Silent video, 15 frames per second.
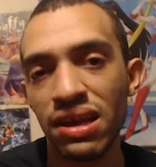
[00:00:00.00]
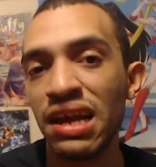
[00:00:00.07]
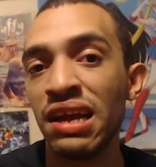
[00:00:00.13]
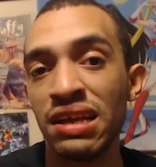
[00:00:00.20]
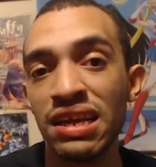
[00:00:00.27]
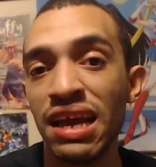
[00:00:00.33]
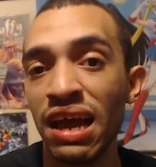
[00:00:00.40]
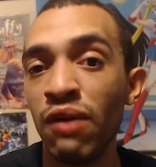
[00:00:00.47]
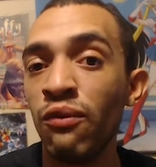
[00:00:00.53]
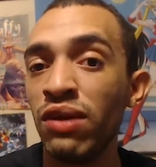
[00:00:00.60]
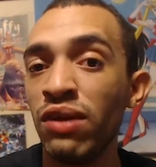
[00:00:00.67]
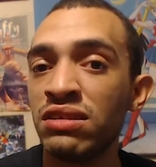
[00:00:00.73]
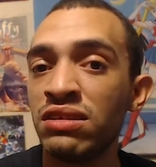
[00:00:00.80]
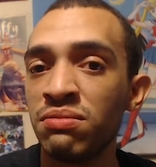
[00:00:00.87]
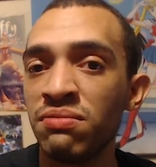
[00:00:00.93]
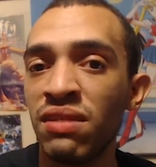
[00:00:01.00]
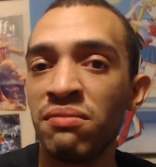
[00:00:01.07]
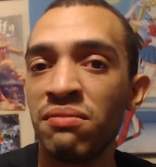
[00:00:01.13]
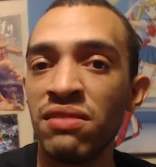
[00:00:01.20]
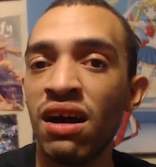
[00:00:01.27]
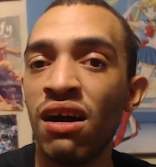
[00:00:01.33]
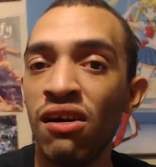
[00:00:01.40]
It wins
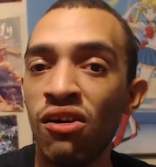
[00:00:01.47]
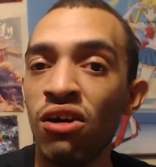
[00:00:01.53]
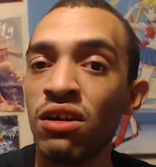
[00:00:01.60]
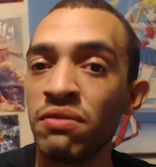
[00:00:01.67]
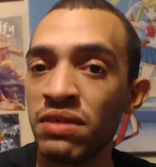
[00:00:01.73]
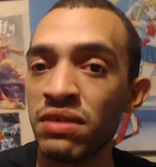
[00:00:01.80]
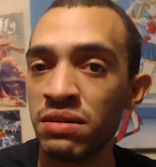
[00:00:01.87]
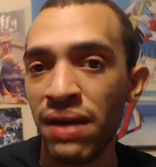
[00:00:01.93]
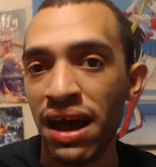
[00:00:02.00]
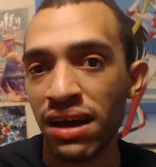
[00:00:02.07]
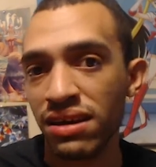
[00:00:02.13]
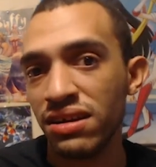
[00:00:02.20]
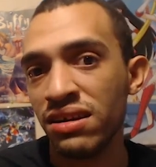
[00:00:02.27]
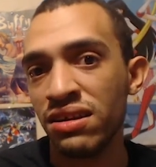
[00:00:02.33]
all of us back,